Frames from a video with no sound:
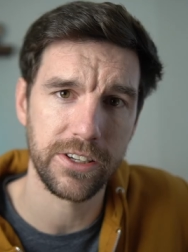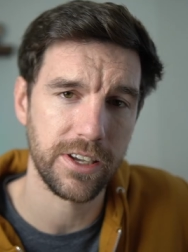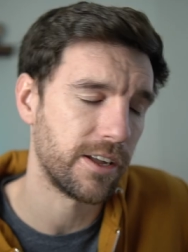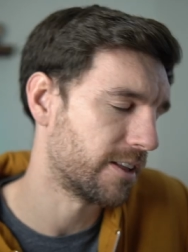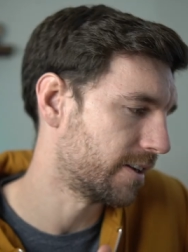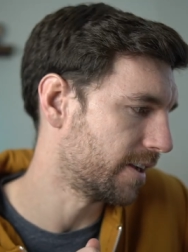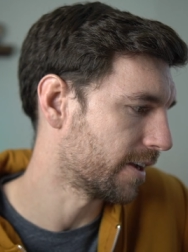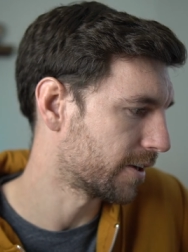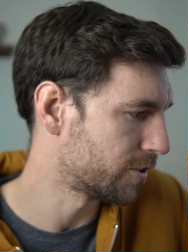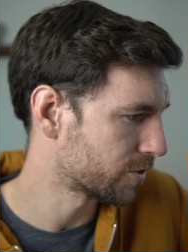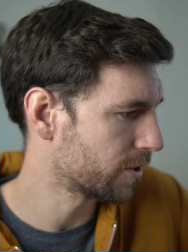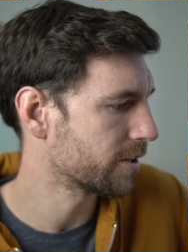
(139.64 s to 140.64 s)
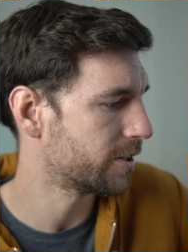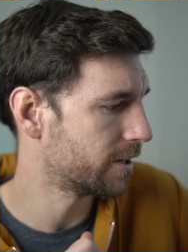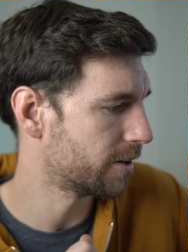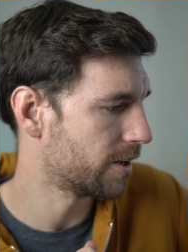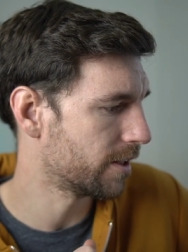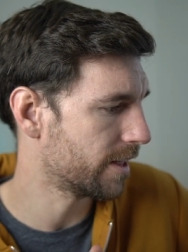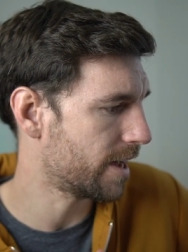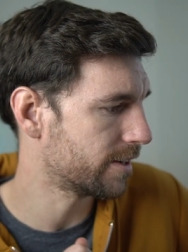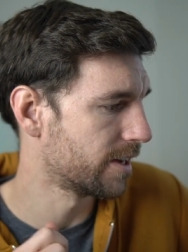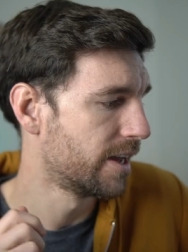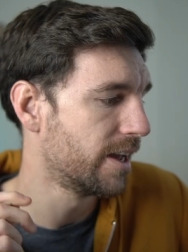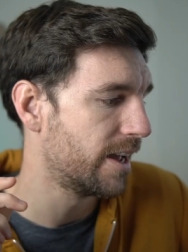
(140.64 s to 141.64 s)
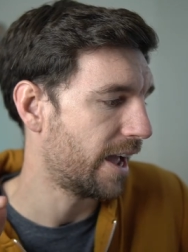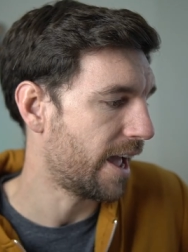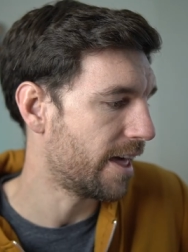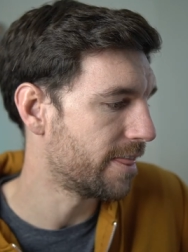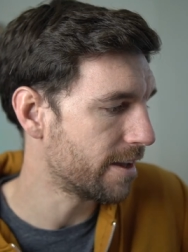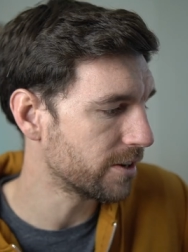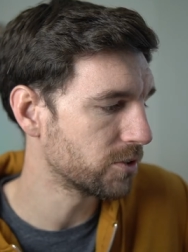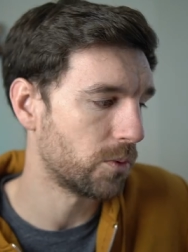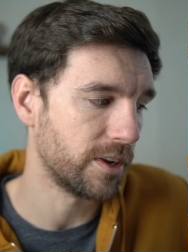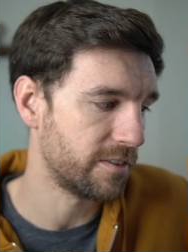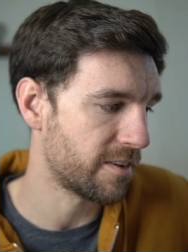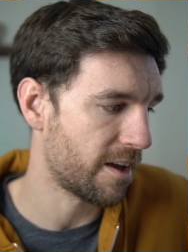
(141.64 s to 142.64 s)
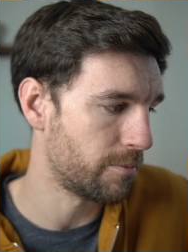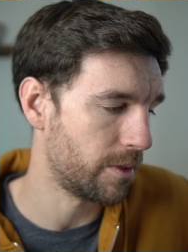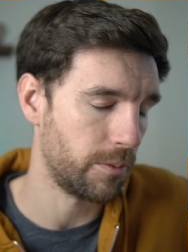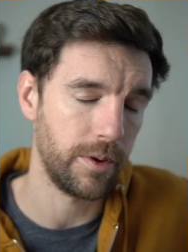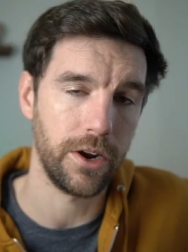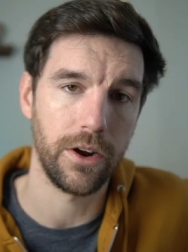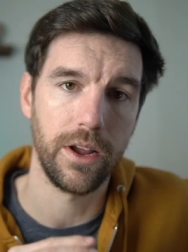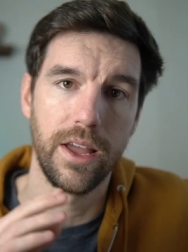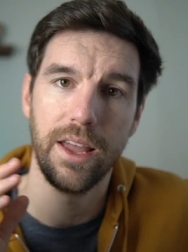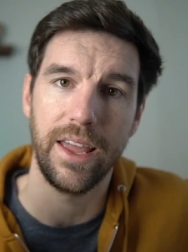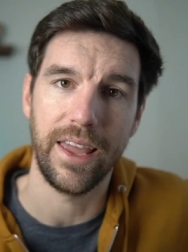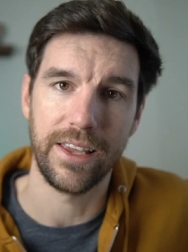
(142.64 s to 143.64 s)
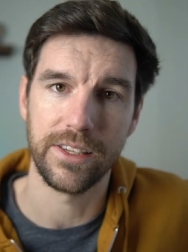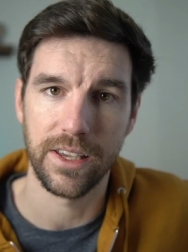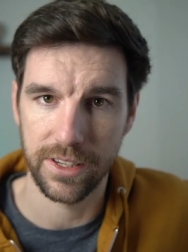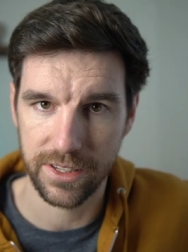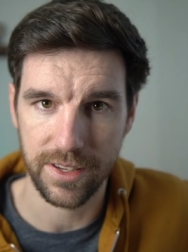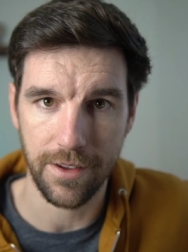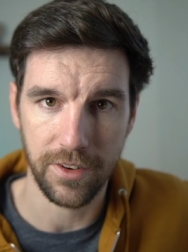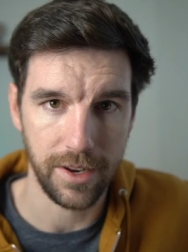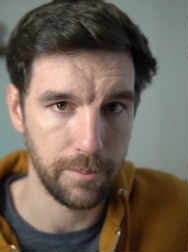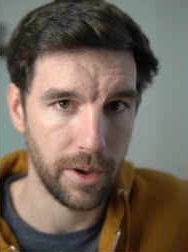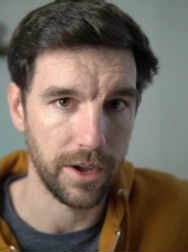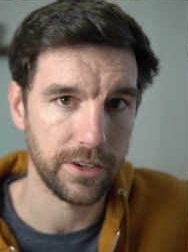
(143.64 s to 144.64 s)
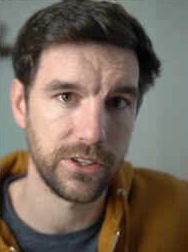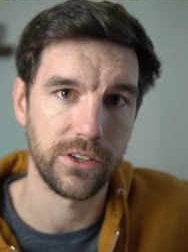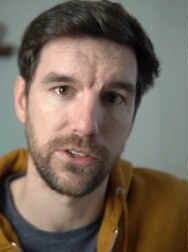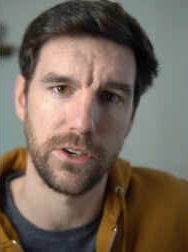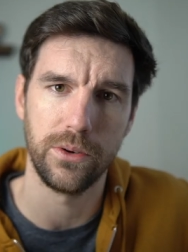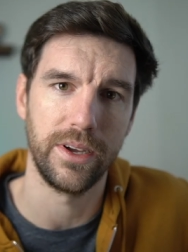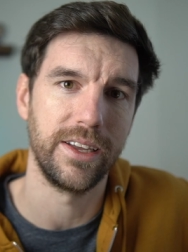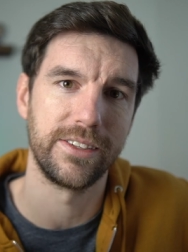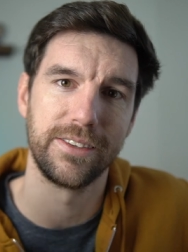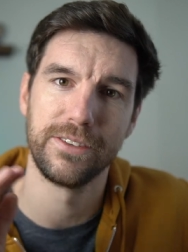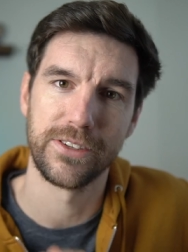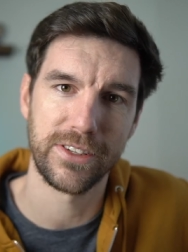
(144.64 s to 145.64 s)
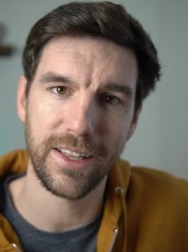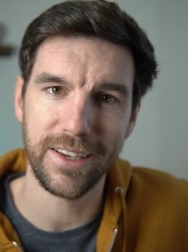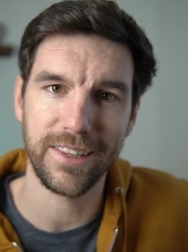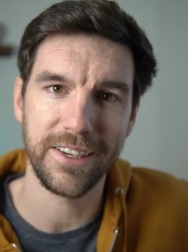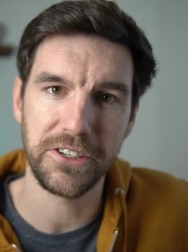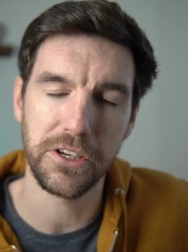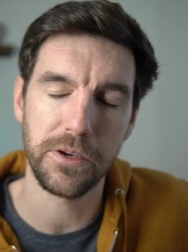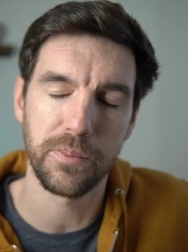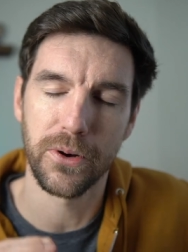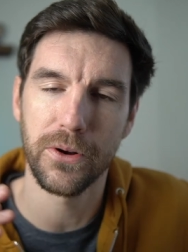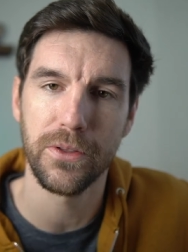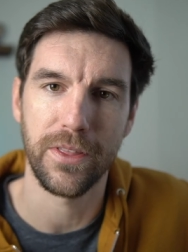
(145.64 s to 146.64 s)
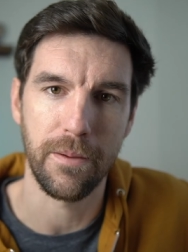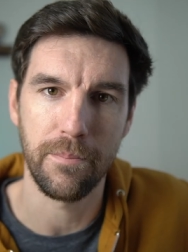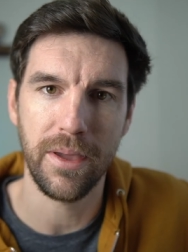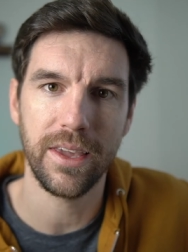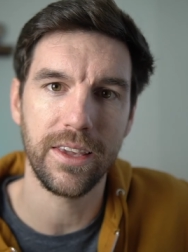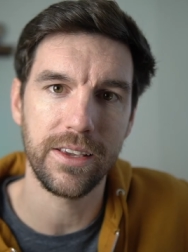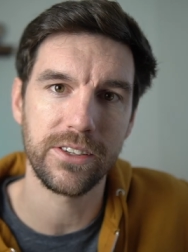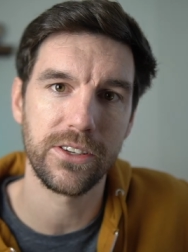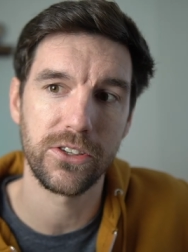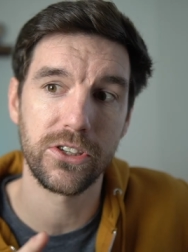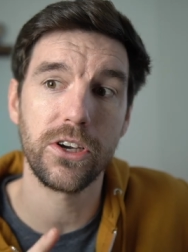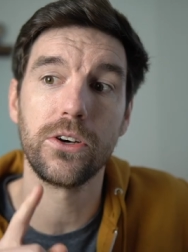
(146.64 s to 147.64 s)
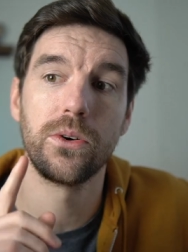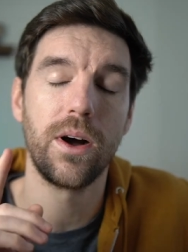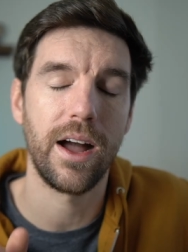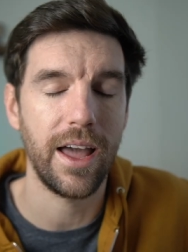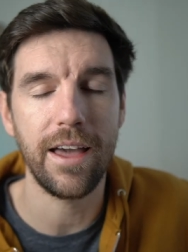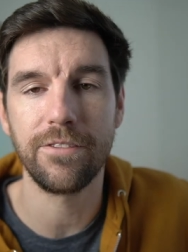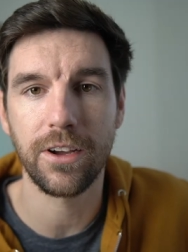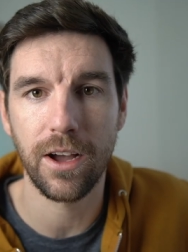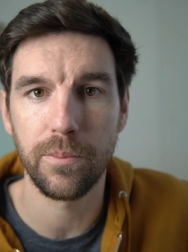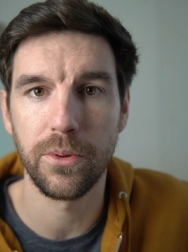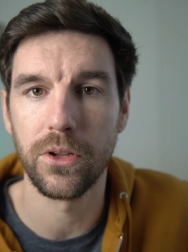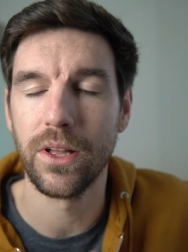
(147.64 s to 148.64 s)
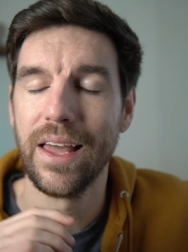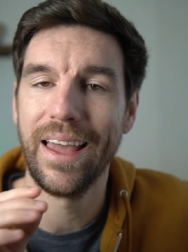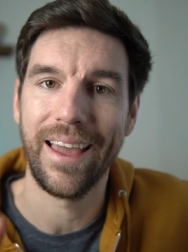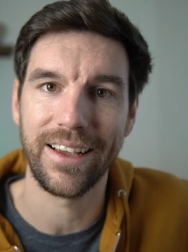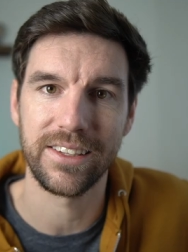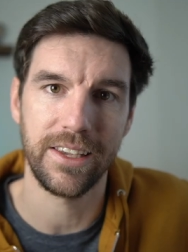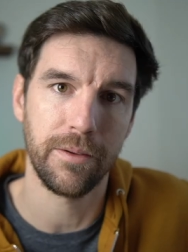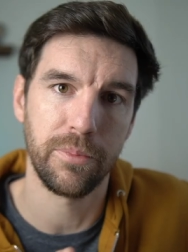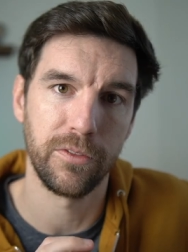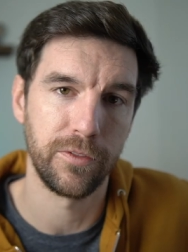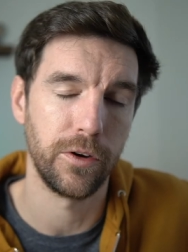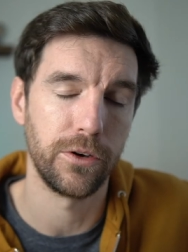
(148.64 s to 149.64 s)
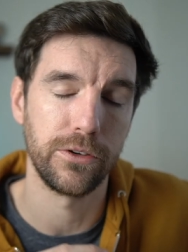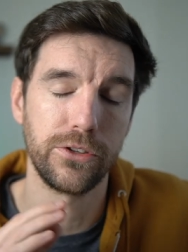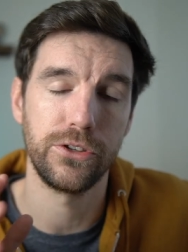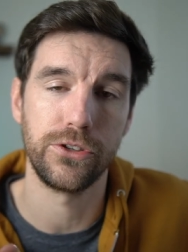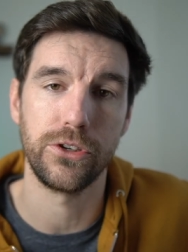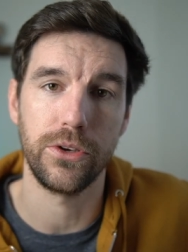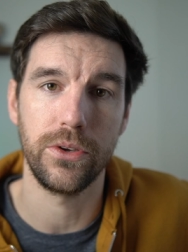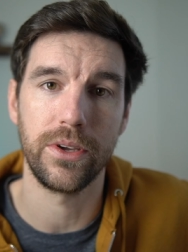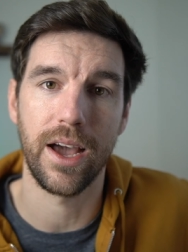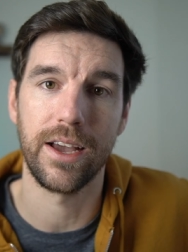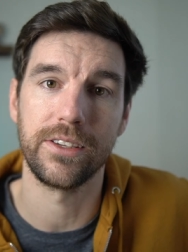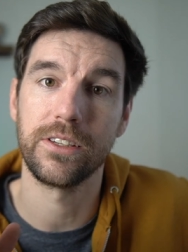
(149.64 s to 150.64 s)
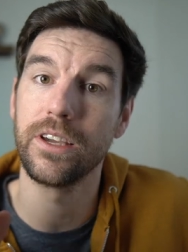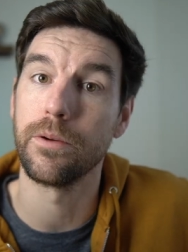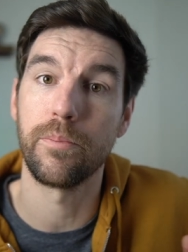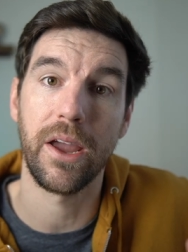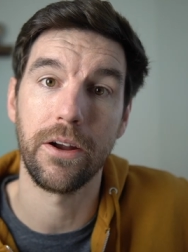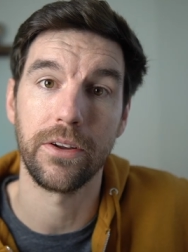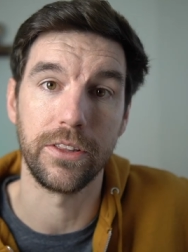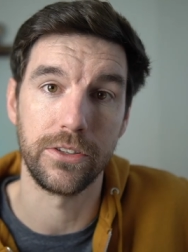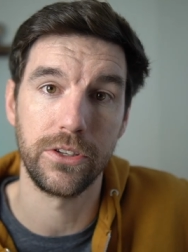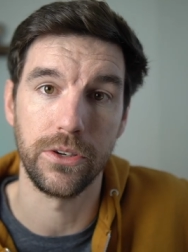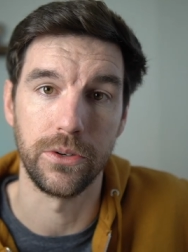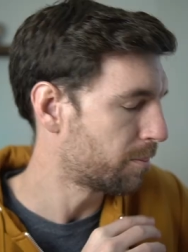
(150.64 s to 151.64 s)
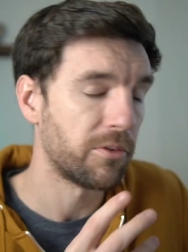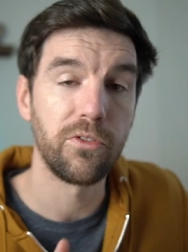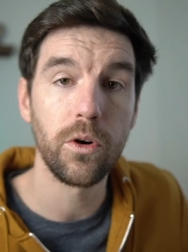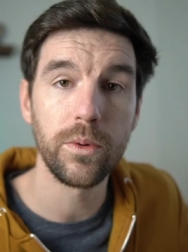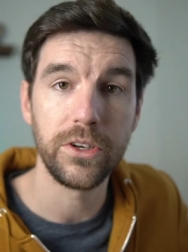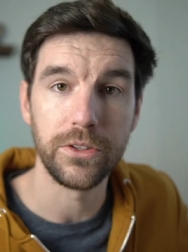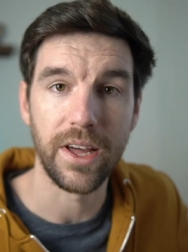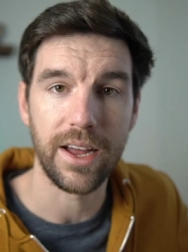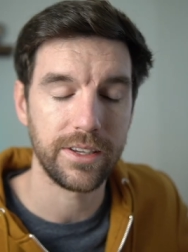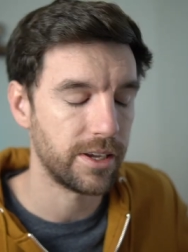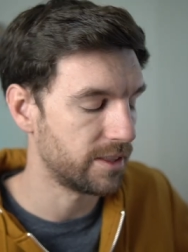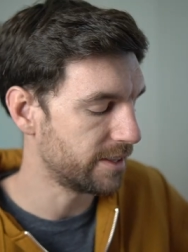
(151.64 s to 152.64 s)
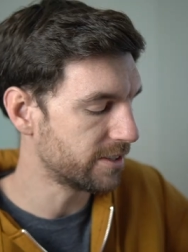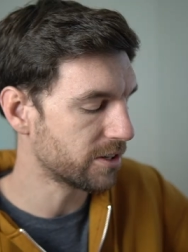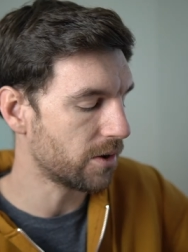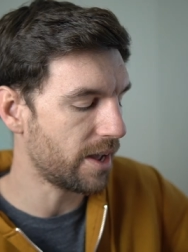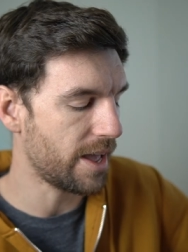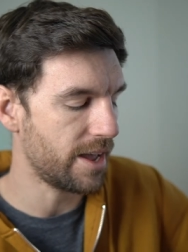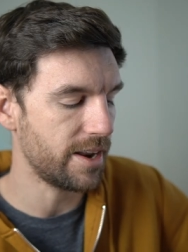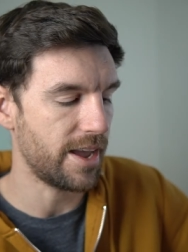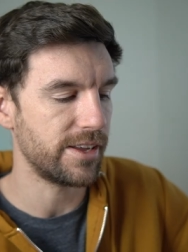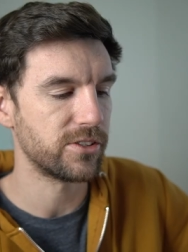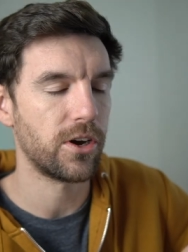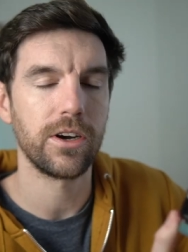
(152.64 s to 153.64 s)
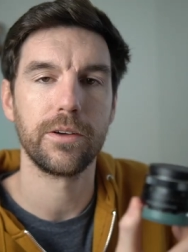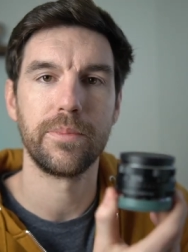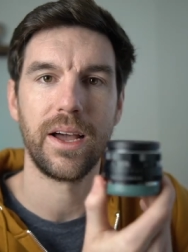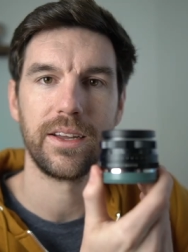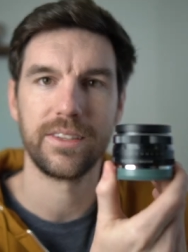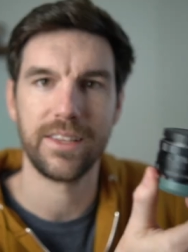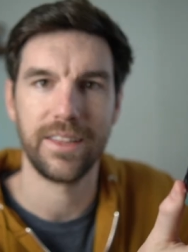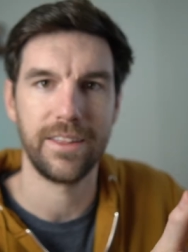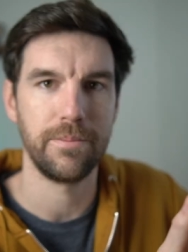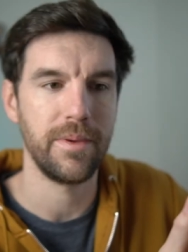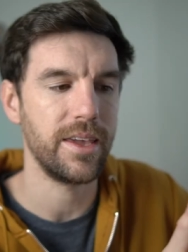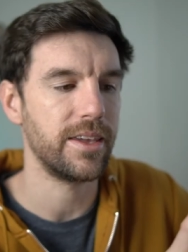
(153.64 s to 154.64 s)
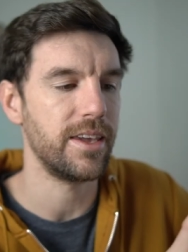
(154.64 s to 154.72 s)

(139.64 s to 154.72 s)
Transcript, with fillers: solid in construction and all that, and their 25mm is $70. So it's slightly cheaper than Meike's. So I have a couple example photos to show you guys comparing the two. Before we do that, let's go ahead and talk about the Meike